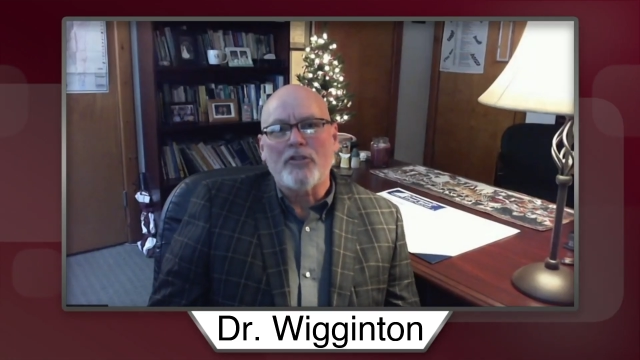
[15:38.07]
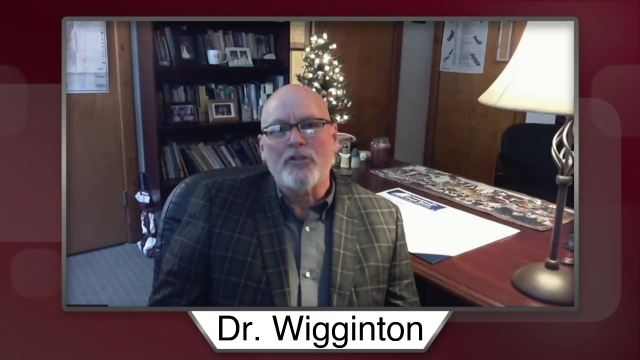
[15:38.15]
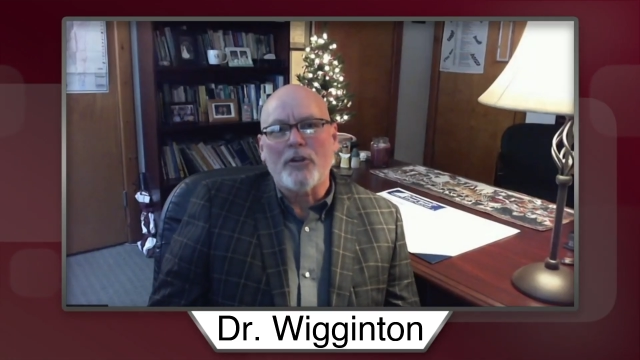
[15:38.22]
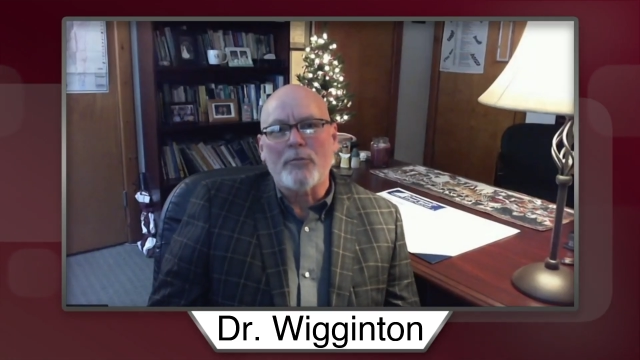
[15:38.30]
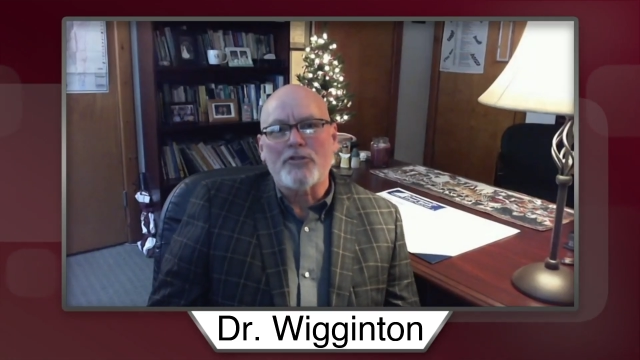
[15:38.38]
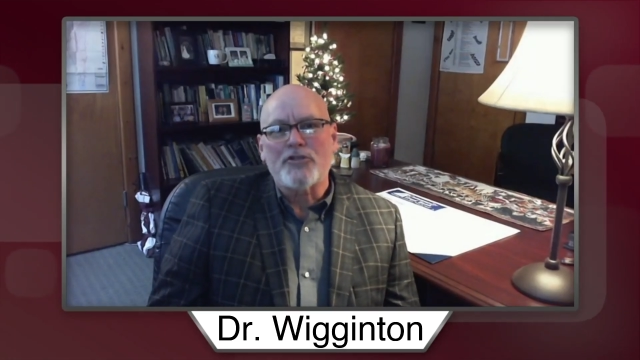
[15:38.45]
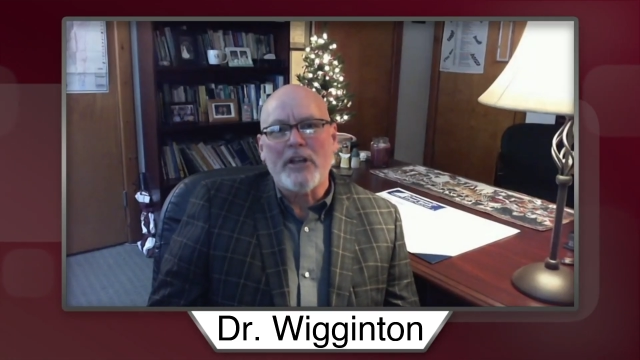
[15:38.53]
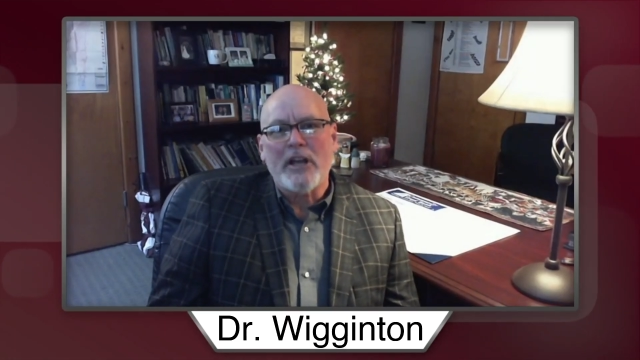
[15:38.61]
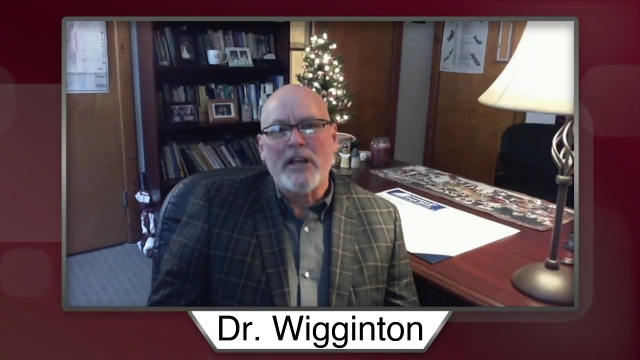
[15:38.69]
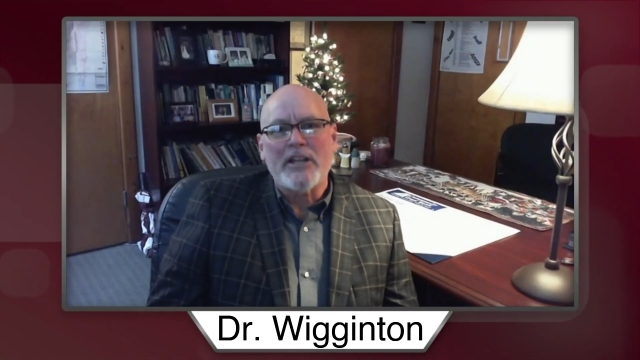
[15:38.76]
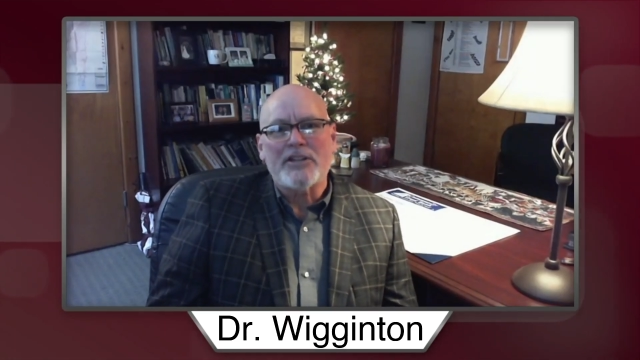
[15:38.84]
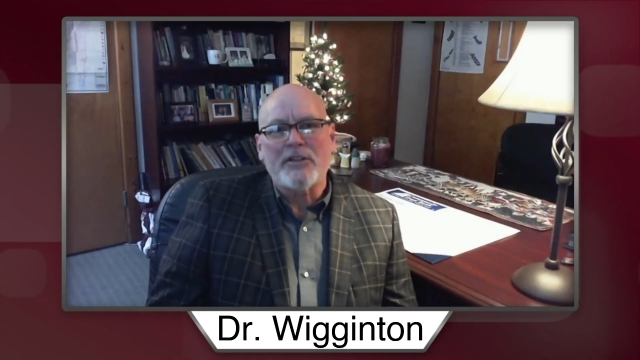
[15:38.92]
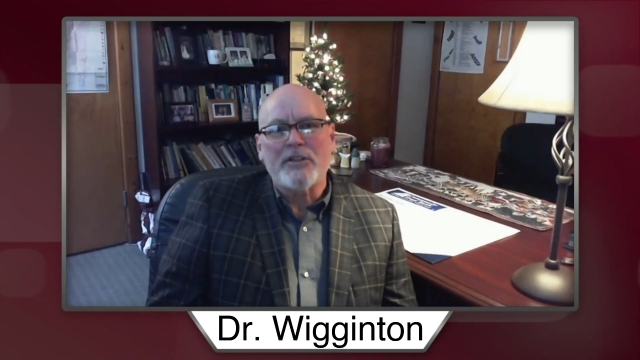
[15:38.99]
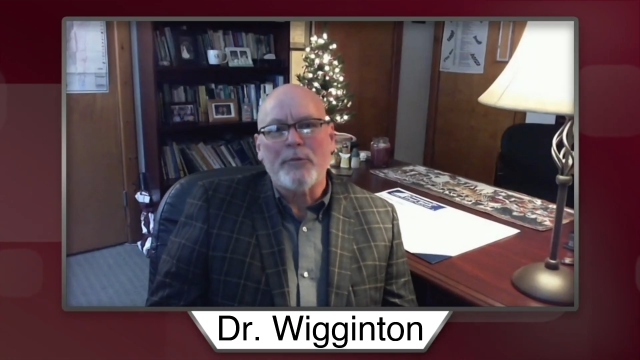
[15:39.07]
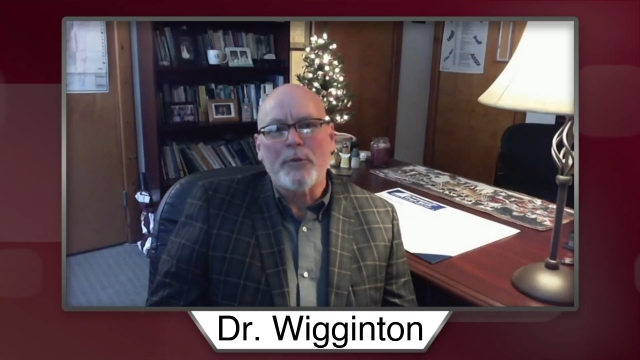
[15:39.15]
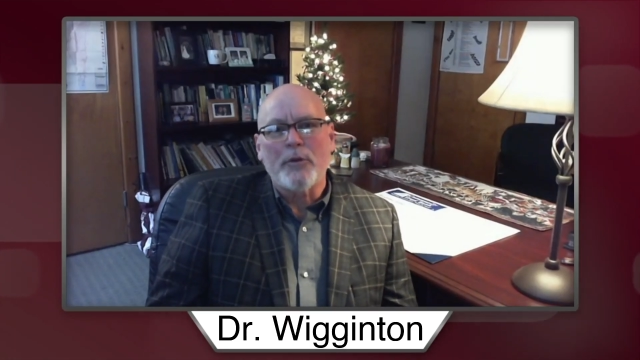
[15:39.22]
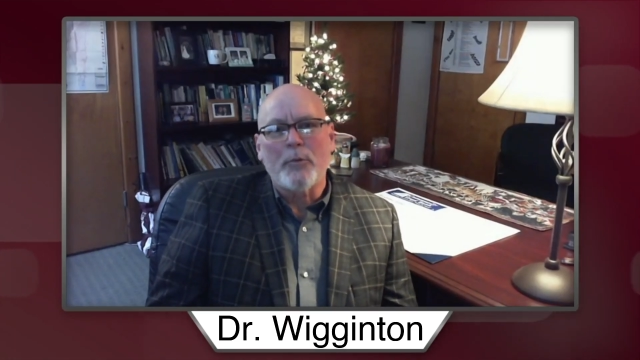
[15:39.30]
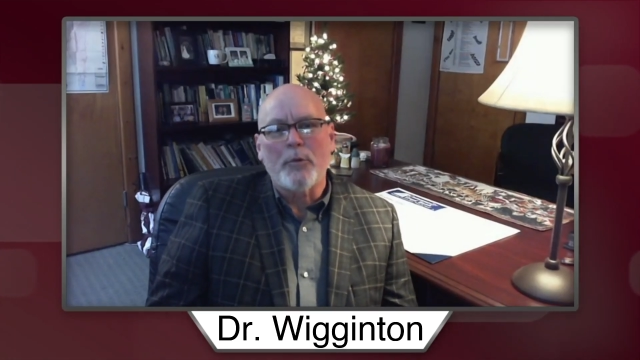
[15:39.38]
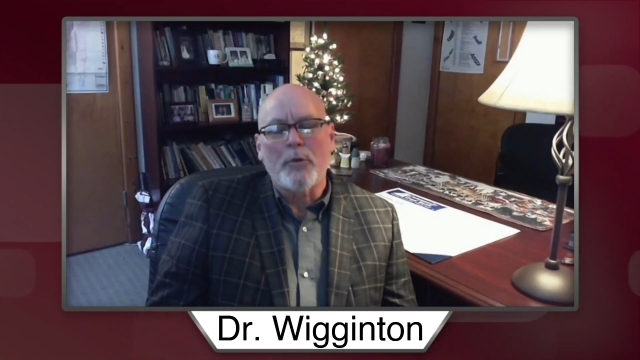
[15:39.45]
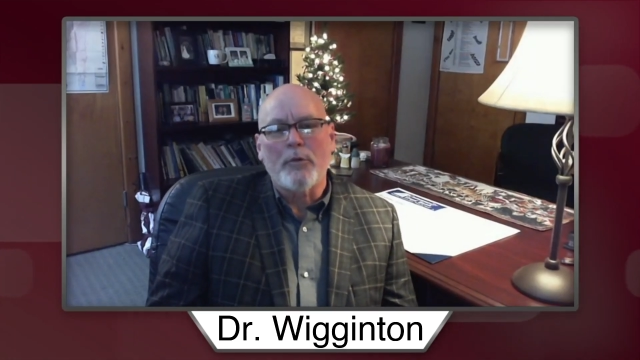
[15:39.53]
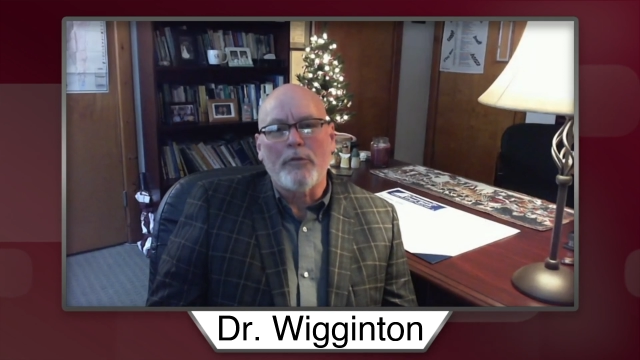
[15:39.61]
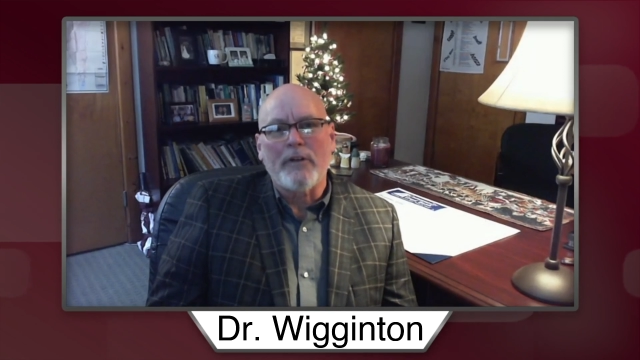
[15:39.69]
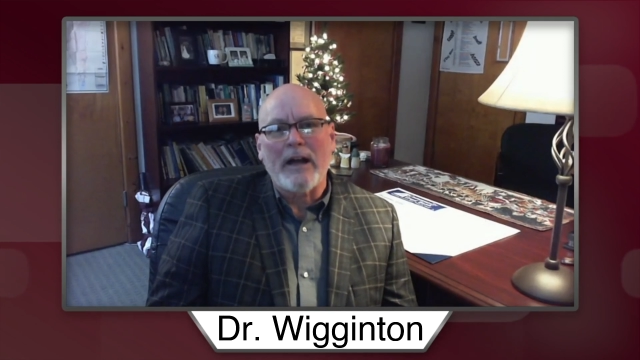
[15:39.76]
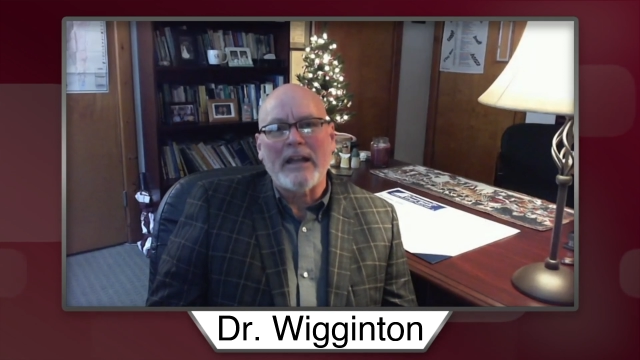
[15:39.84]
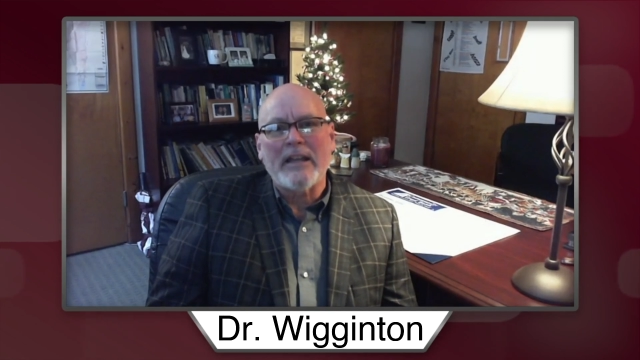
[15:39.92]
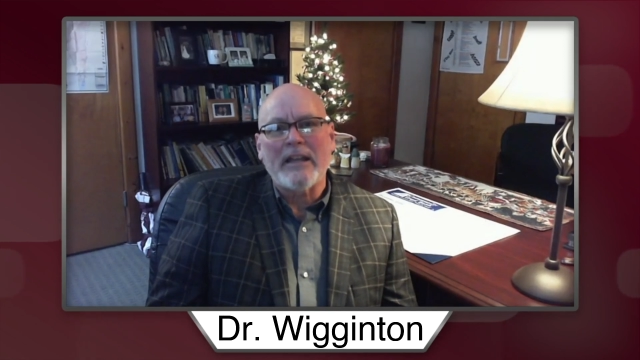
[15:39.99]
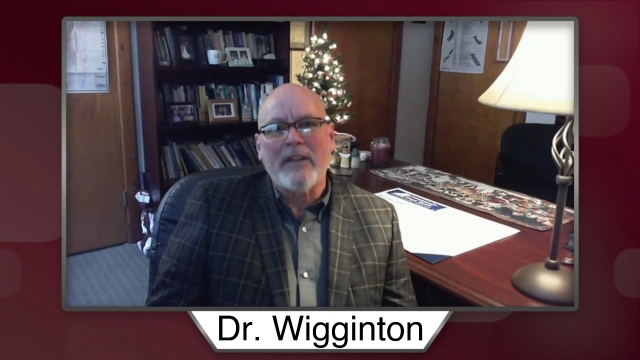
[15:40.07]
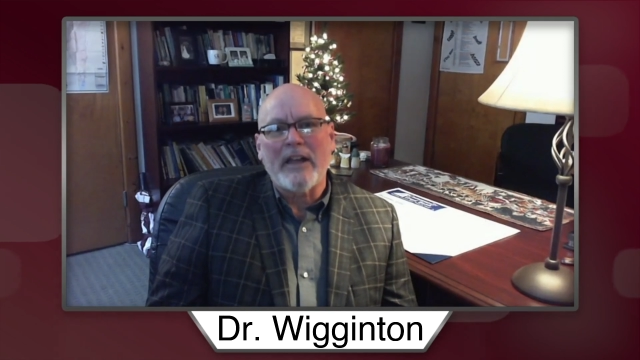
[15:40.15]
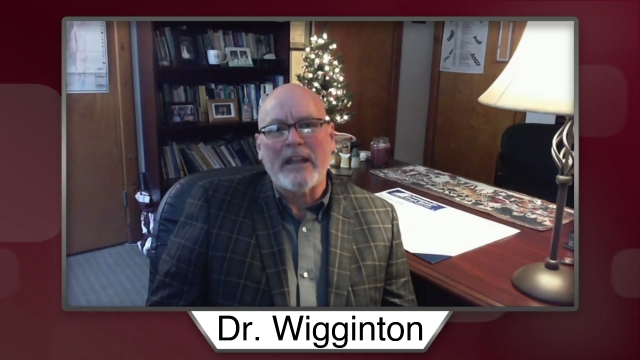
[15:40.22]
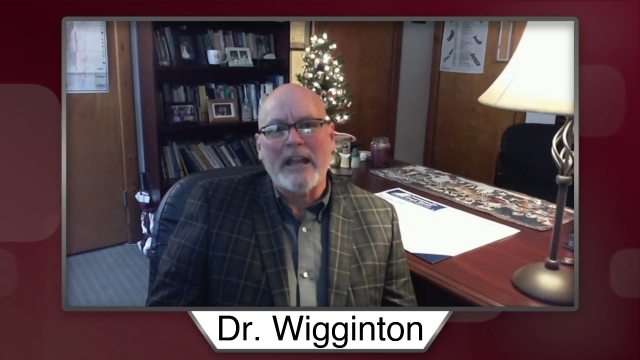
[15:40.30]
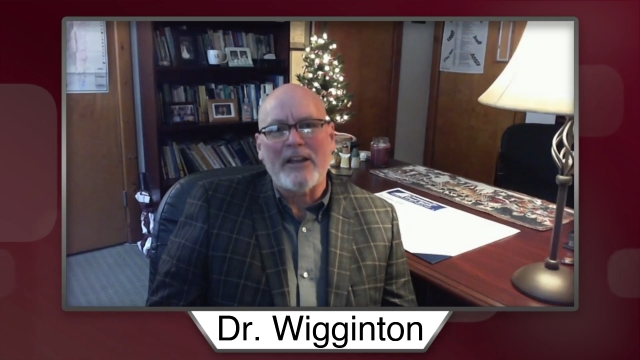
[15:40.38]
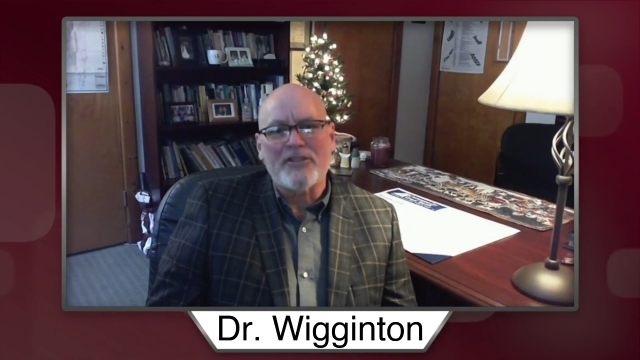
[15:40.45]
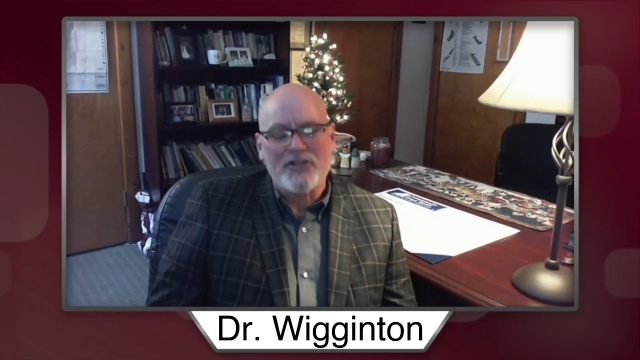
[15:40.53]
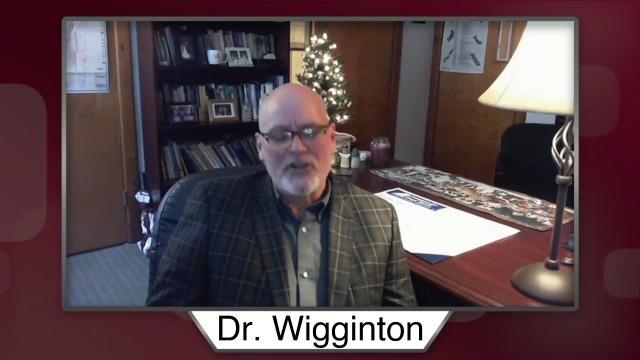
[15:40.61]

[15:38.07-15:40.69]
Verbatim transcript: term studies if we'll, we will find that out.